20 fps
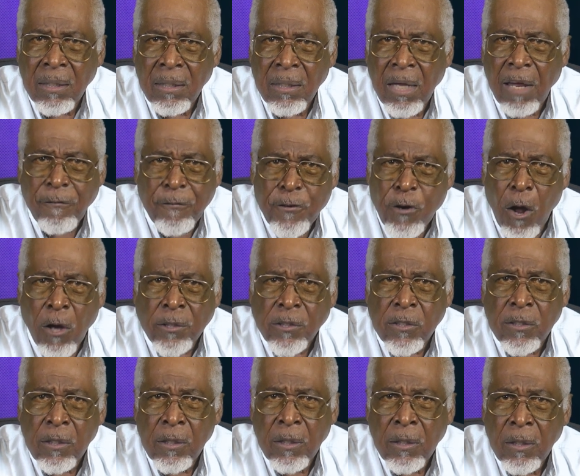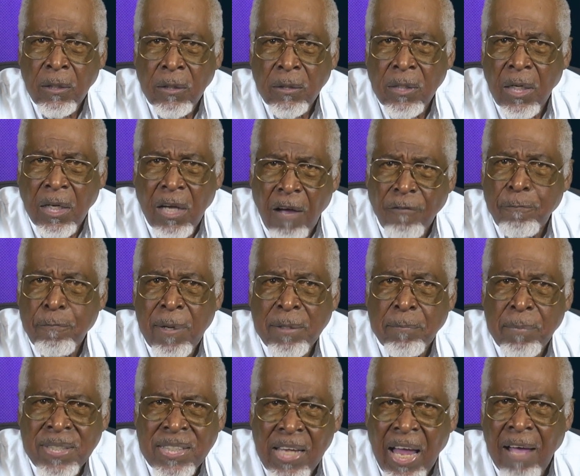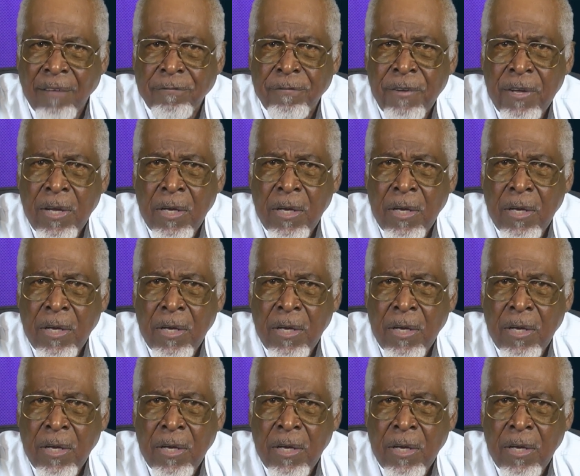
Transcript: If not, the government must have